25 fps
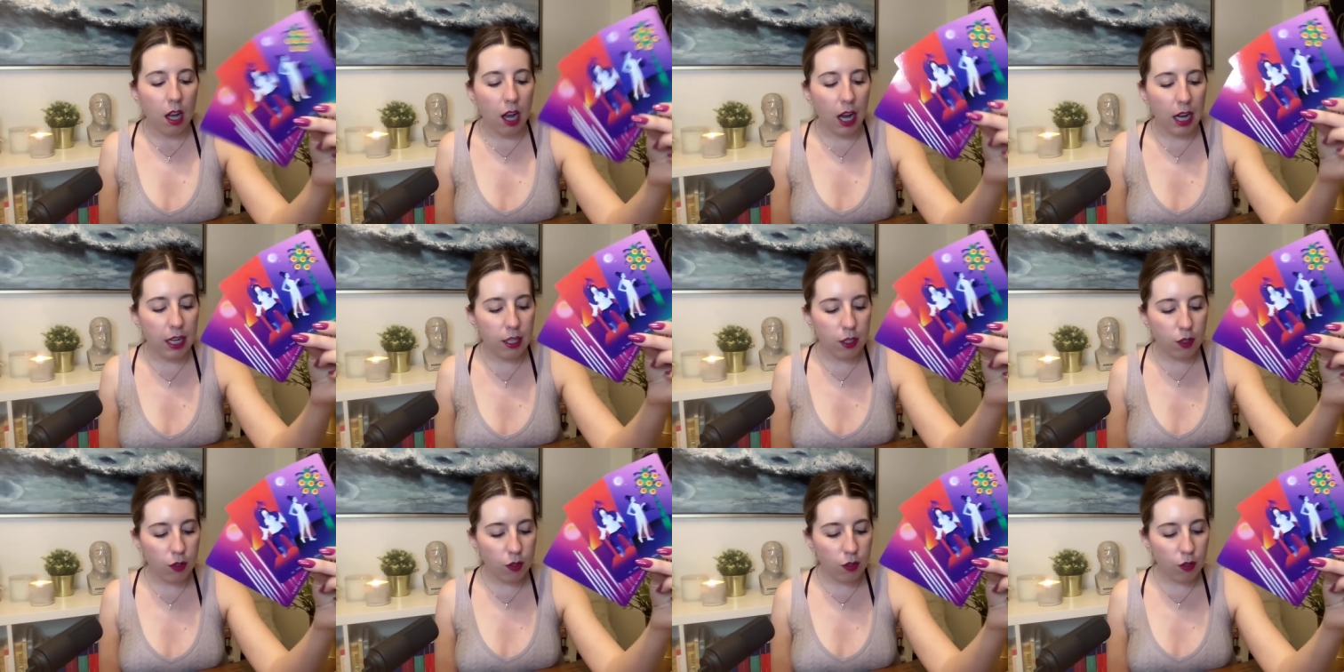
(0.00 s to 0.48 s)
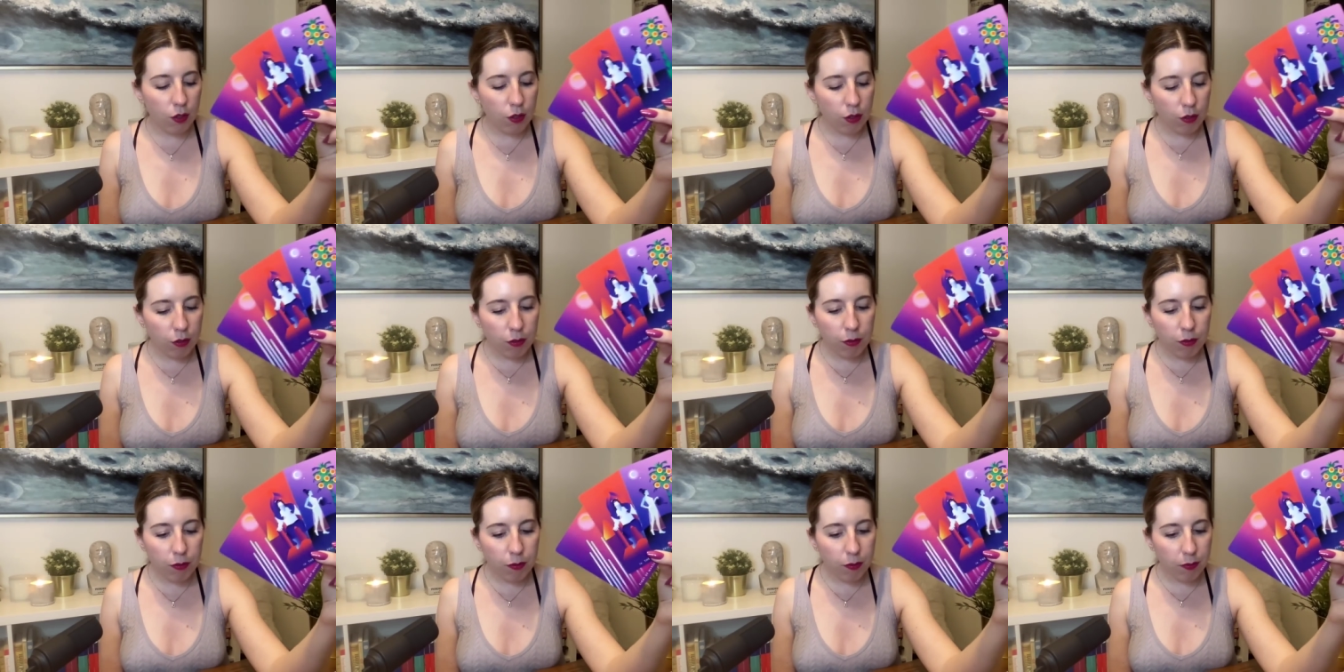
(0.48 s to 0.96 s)
I
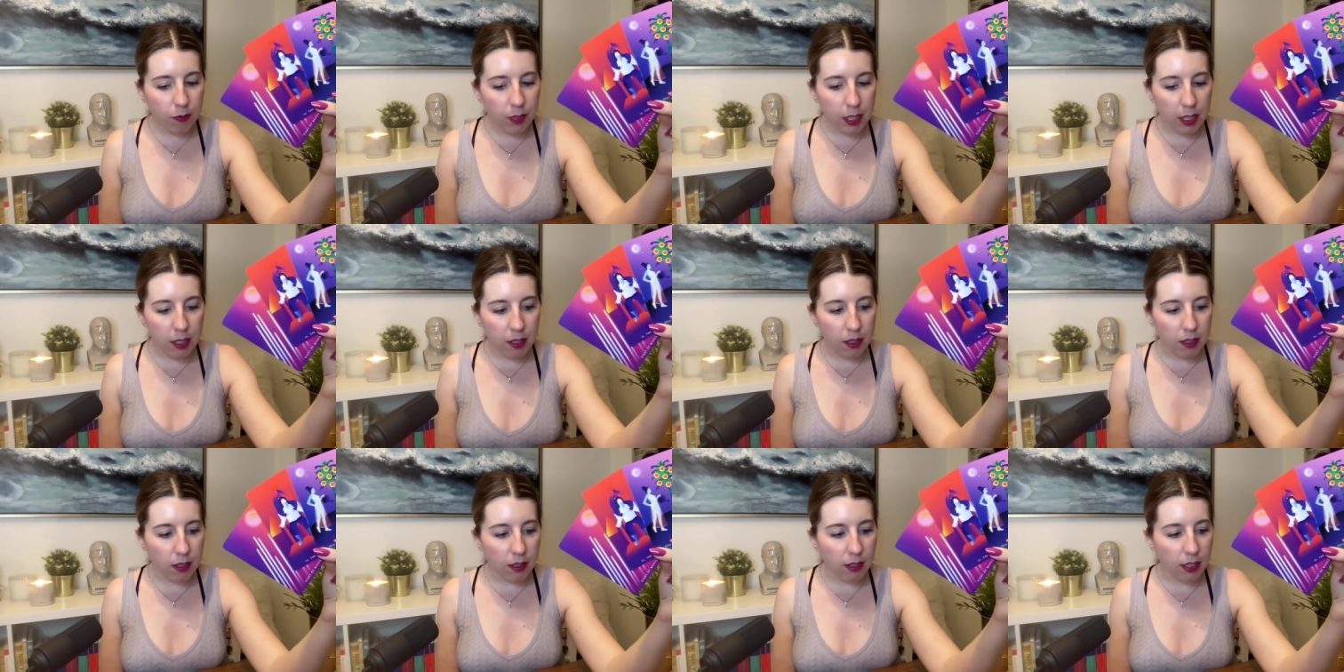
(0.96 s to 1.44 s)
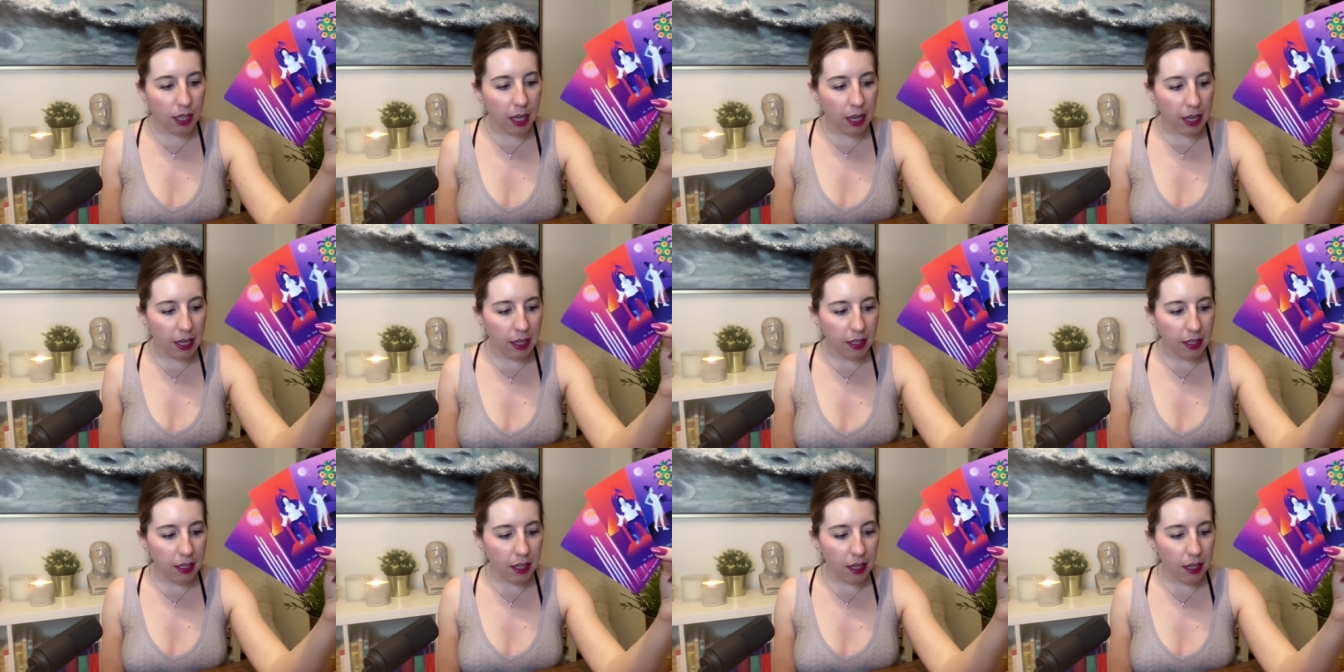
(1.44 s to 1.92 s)
do feel
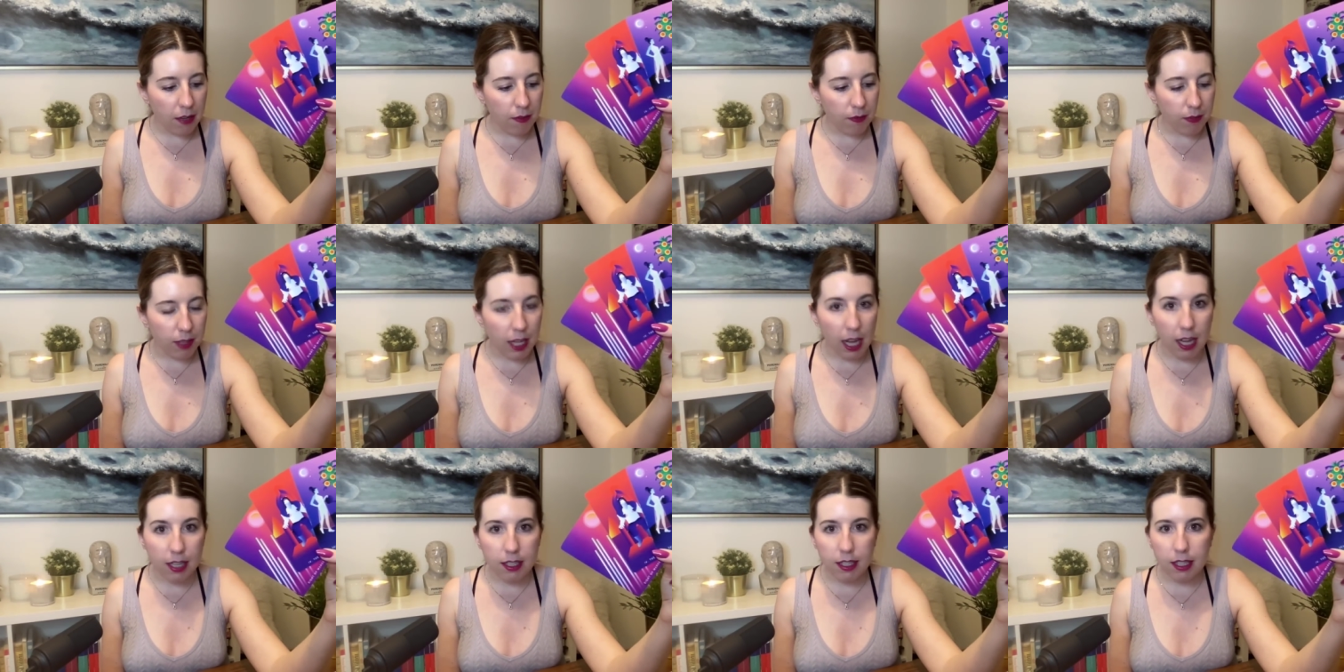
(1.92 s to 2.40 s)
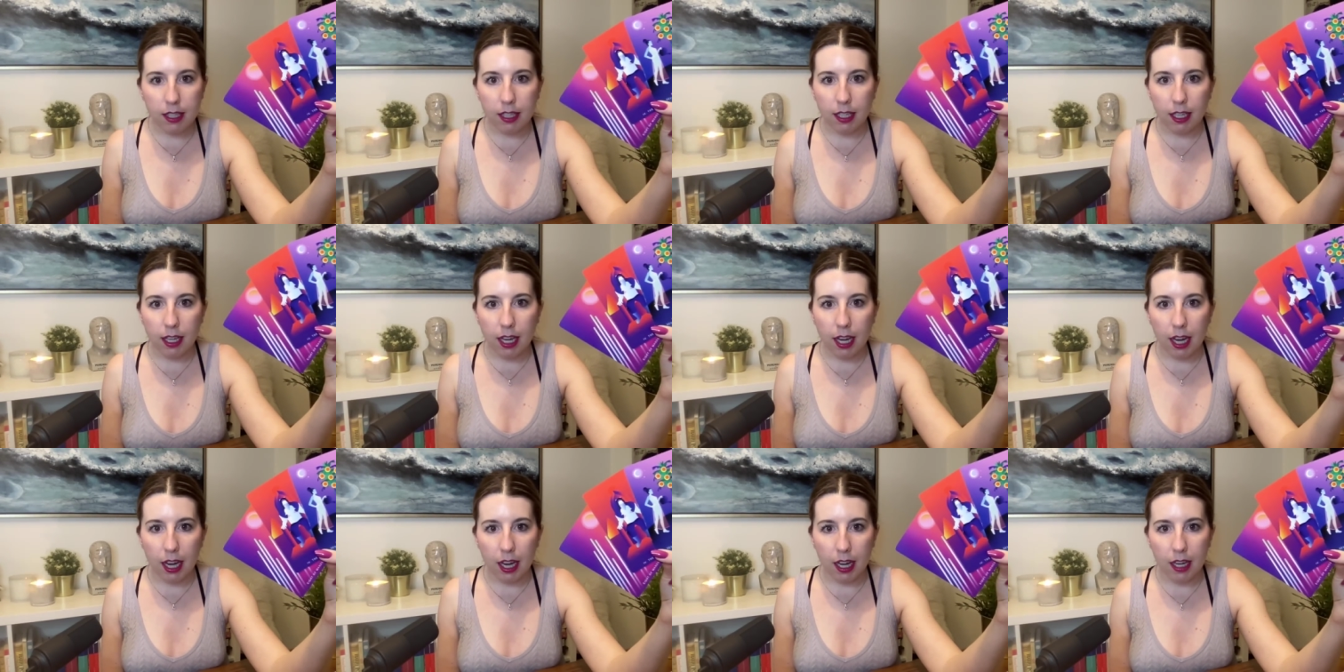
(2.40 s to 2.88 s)
like if that's the
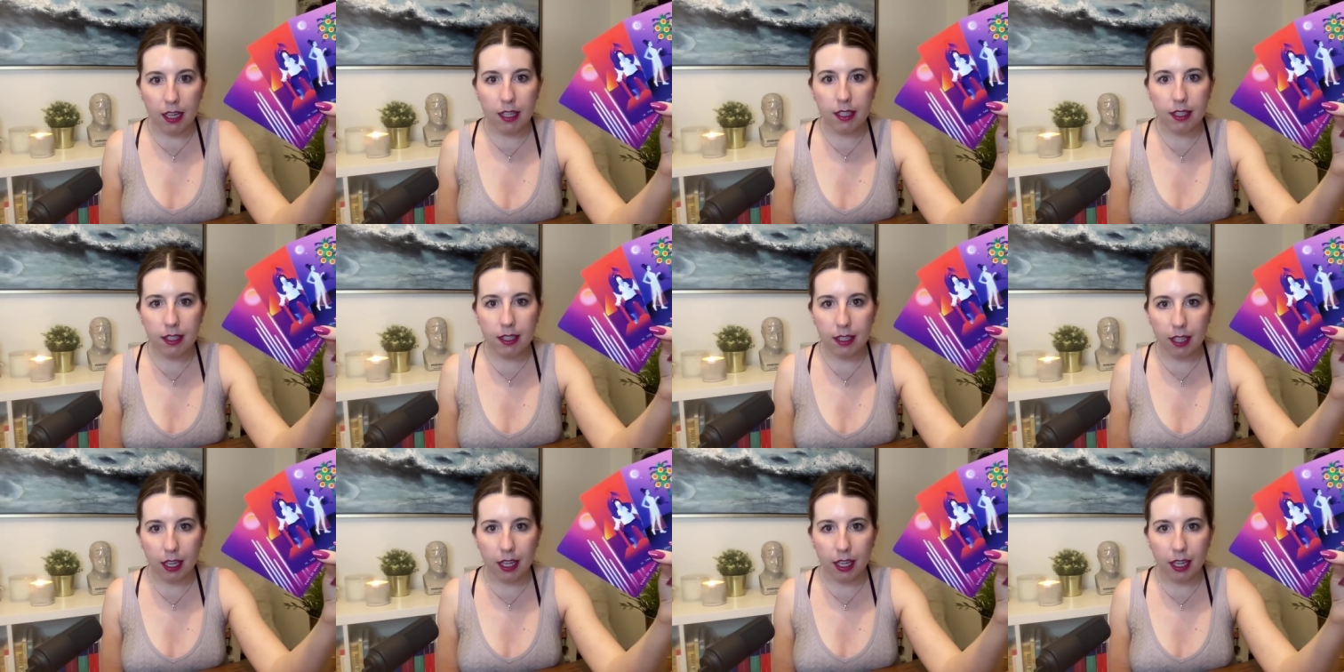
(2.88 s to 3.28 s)
case,